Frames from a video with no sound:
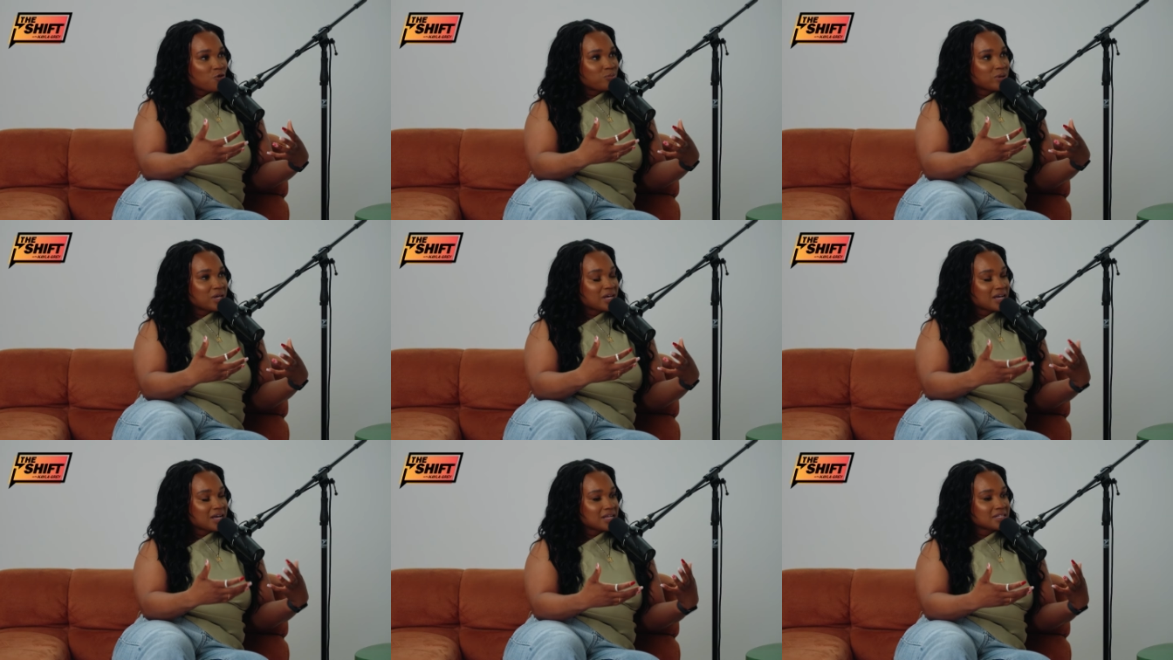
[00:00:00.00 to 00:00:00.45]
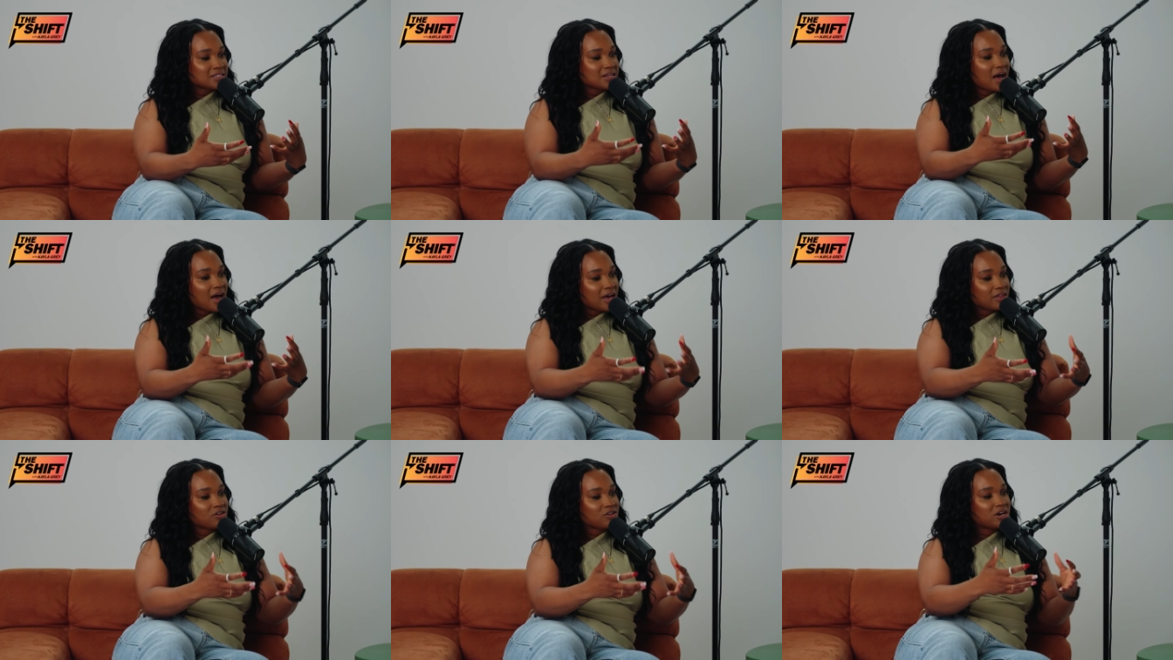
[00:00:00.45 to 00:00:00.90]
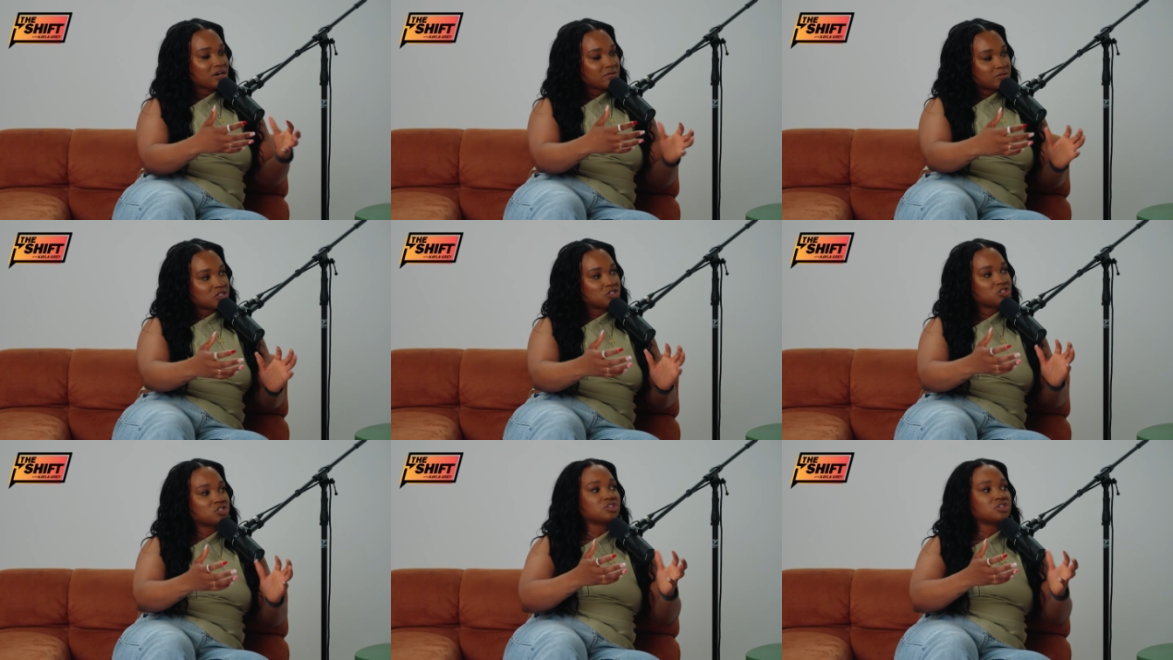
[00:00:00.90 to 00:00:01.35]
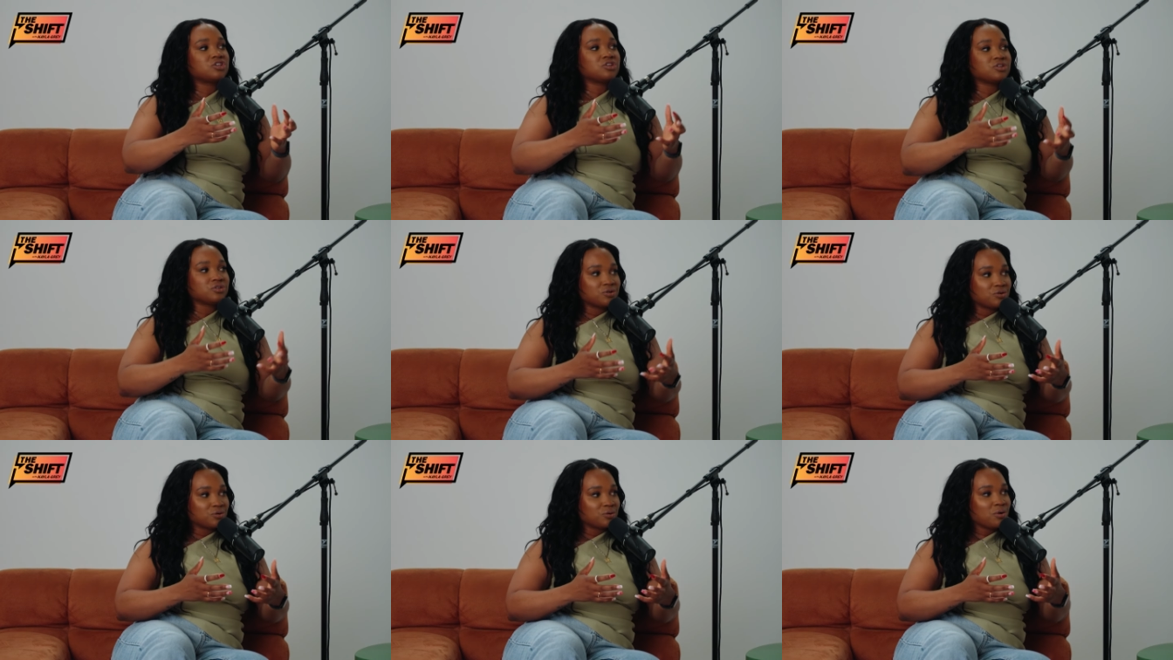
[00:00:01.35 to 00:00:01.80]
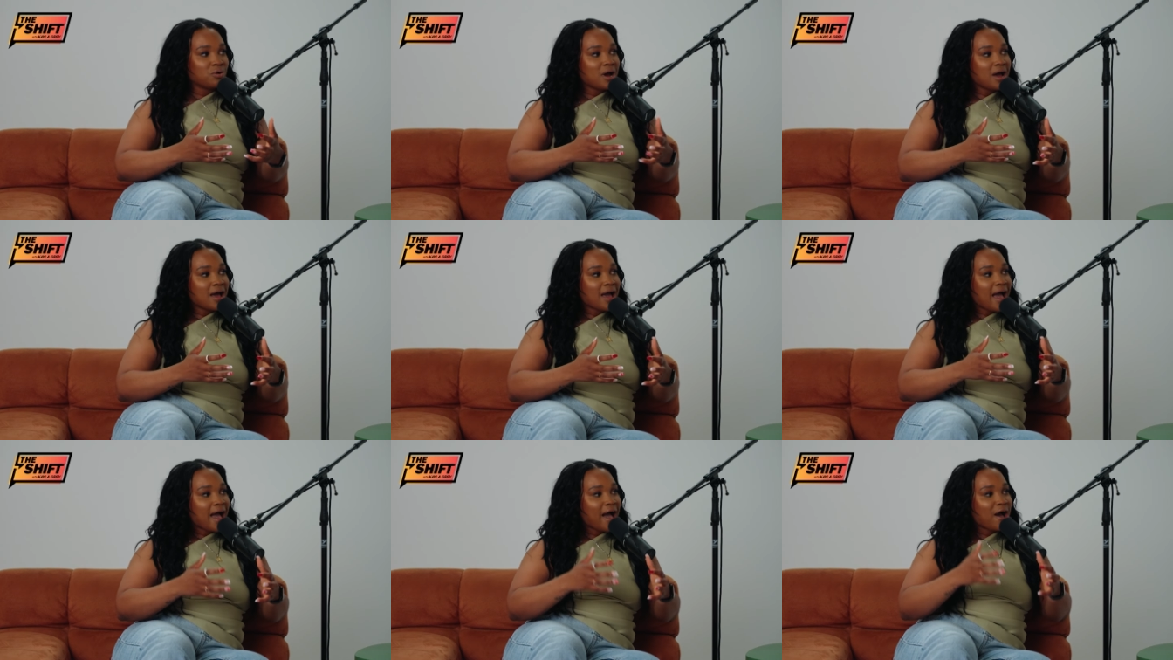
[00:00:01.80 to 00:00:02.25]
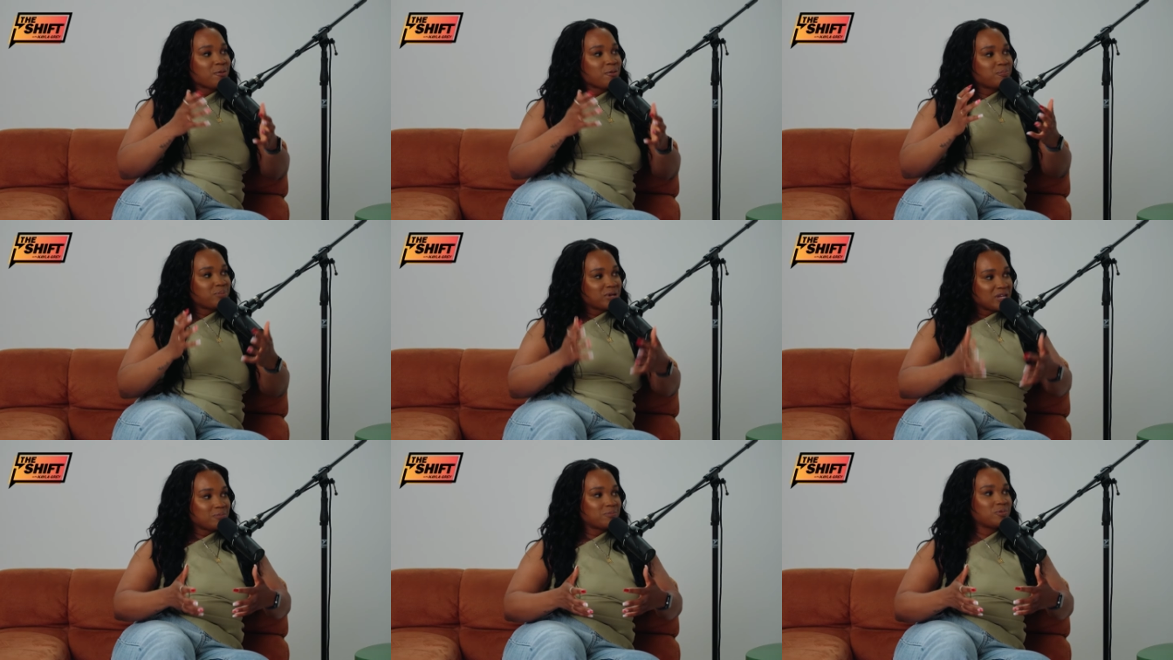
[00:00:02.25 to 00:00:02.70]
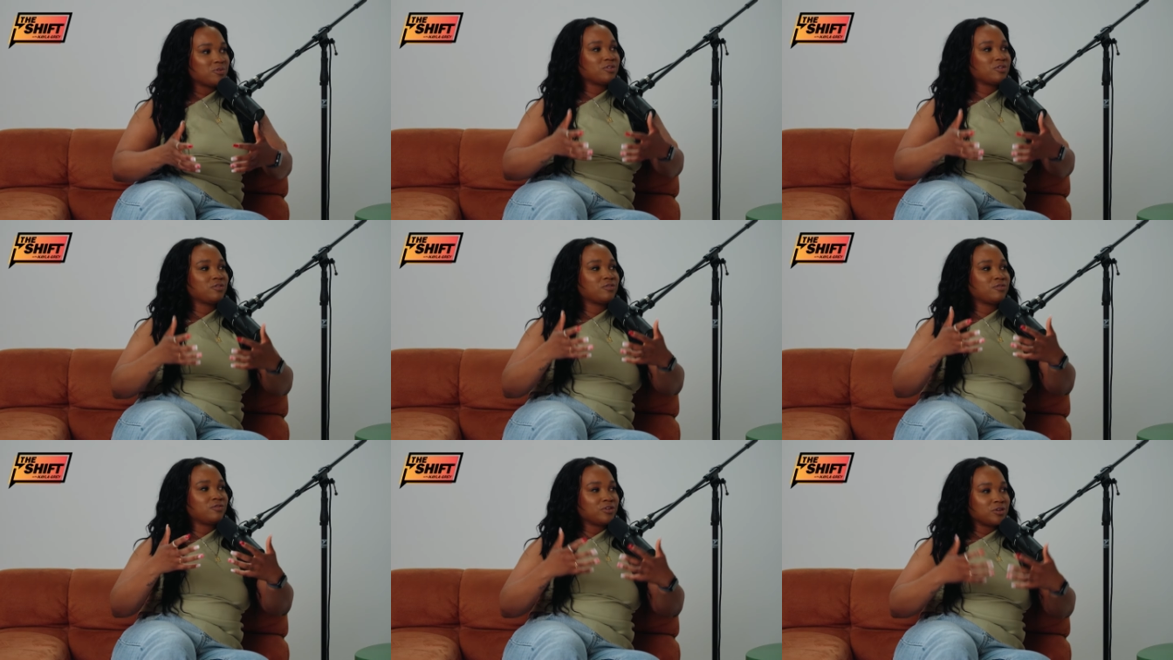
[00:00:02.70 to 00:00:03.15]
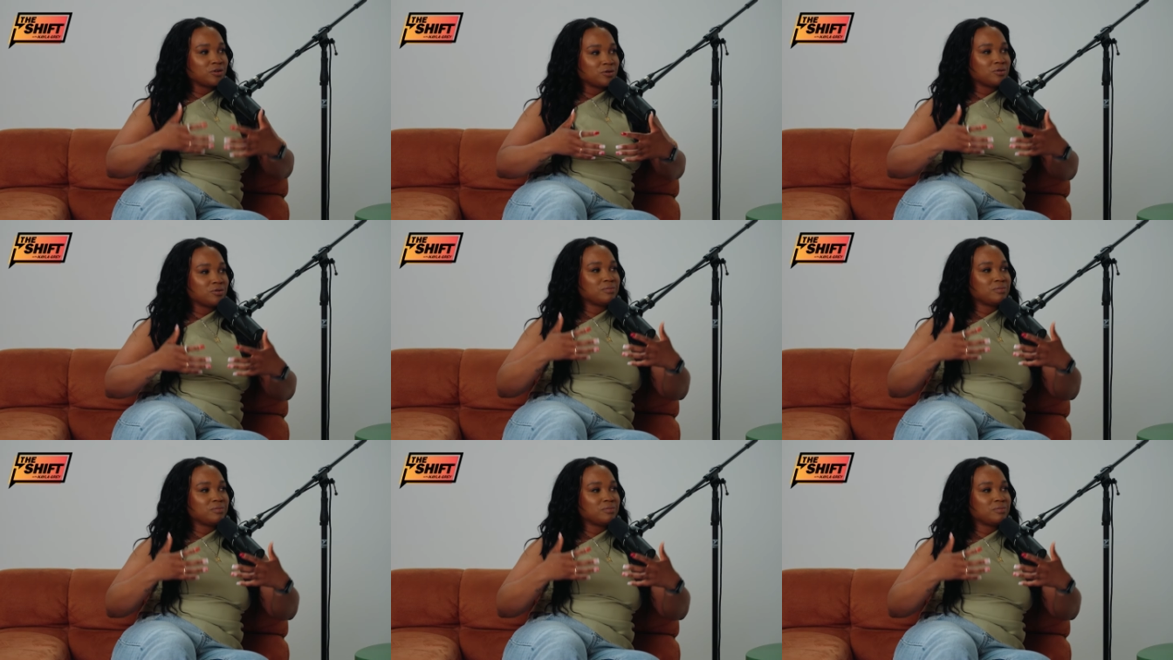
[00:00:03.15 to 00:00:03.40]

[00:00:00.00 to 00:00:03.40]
because I thought it would skew how people viewed